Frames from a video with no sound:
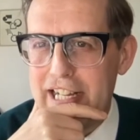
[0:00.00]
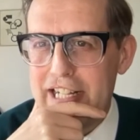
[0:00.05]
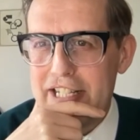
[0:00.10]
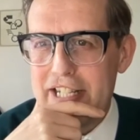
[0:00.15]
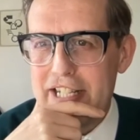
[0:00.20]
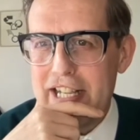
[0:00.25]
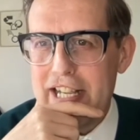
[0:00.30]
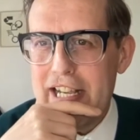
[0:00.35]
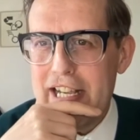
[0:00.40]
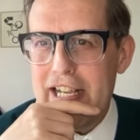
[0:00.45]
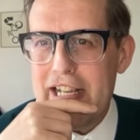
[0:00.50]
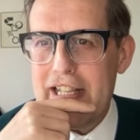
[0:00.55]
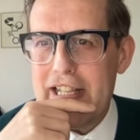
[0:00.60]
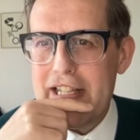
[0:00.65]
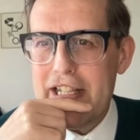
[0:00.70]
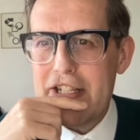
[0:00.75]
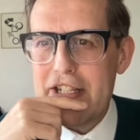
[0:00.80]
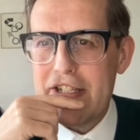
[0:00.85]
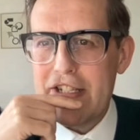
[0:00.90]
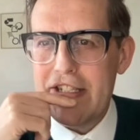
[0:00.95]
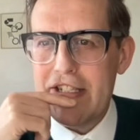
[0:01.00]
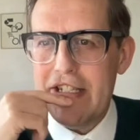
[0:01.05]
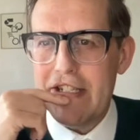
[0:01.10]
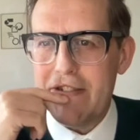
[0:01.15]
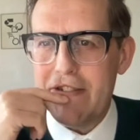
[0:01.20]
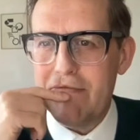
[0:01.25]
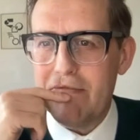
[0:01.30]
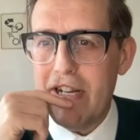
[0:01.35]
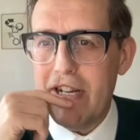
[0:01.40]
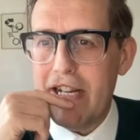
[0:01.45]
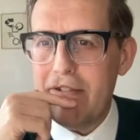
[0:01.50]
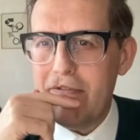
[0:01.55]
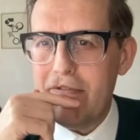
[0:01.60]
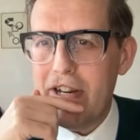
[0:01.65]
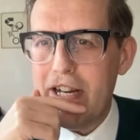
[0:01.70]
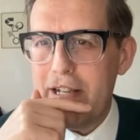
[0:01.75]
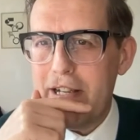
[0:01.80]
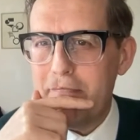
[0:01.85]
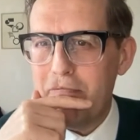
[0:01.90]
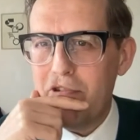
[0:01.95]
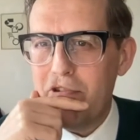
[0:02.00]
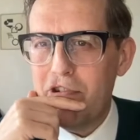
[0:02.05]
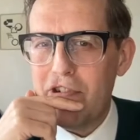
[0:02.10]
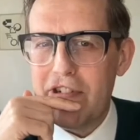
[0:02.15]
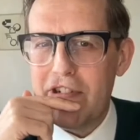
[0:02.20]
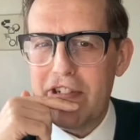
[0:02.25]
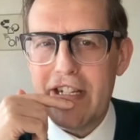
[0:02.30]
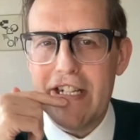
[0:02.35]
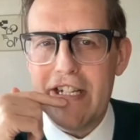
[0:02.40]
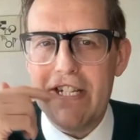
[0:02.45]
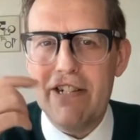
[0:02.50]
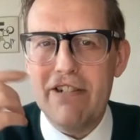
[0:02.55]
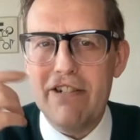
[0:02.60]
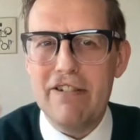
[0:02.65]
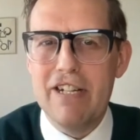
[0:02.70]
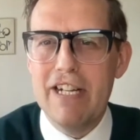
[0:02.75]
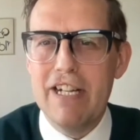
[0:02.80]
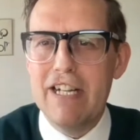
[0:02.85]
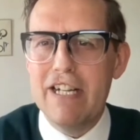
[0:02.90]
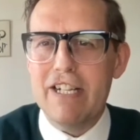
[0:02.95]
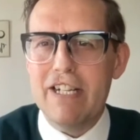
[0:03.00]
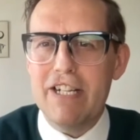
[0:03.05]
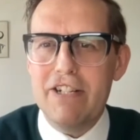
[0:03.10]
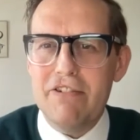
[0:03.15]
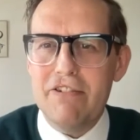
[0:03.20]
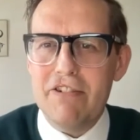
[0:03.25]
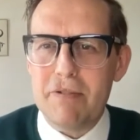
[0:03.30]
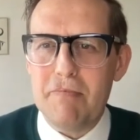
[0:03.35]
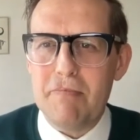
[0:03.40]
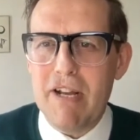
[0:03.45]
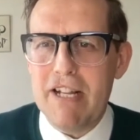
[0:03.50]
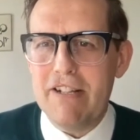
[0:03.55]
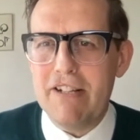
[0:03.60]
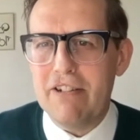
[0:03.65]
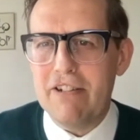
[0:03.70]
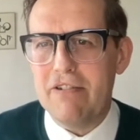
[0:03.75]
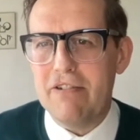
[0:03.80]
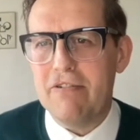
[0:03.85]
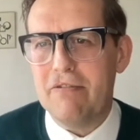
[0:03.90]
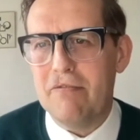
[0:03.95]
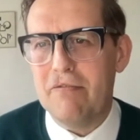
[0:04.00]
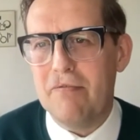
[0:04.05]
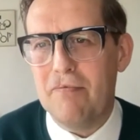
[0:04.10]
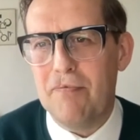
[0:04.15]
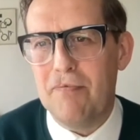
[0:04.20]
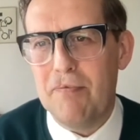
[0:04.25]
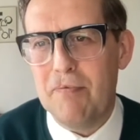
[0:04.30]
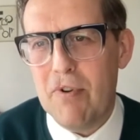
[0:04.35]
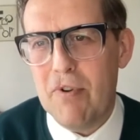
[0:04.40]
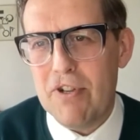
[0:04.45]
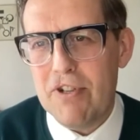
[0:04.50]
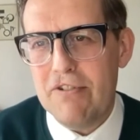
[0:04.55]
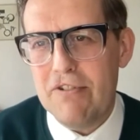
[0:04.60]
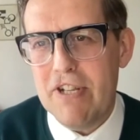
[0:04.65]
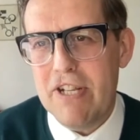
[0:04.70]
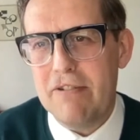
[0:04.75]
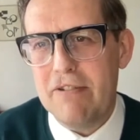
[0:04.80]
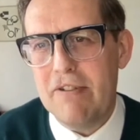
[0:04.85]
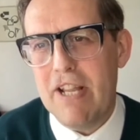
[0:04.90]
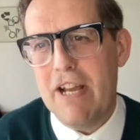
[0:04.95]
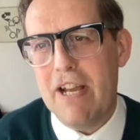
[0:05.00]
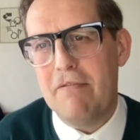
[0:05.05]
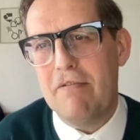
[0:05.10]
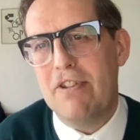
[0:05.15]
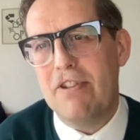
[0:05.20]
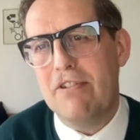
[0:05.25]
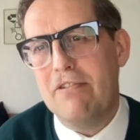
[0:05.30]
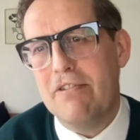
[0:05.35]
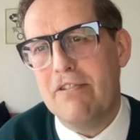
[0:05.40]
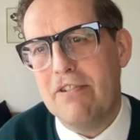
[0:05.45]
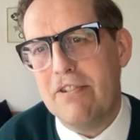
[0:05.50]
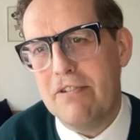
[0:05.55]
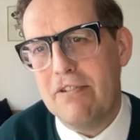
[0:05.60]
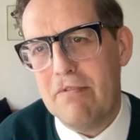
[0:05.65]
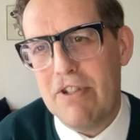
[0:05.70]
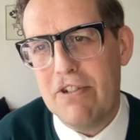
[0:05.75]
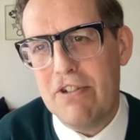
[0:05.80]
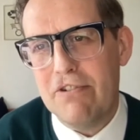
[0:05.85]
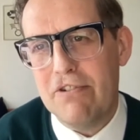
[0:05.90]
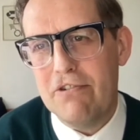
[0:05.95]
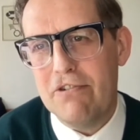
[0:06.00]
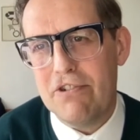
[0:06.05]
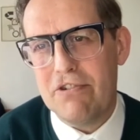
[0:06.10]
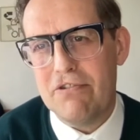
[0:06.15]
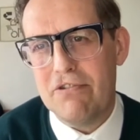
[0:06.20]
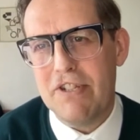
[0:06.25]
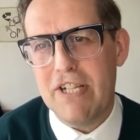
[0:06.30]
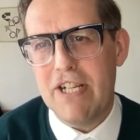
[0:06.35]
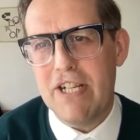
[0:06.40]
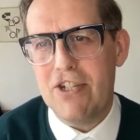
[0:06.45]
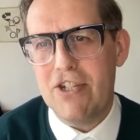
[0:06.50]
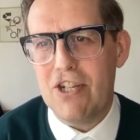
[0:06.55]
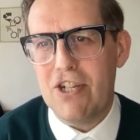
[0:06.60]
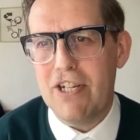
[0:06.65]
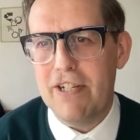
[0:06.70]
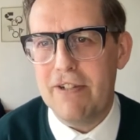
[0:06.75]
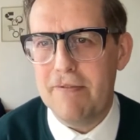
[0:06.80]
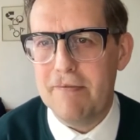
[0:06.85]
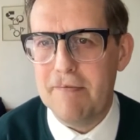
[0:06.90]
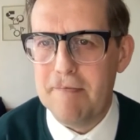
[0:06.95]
to hear this because it's really really important can you can you expand on what you did there with your with your daughter yeah, I, in can,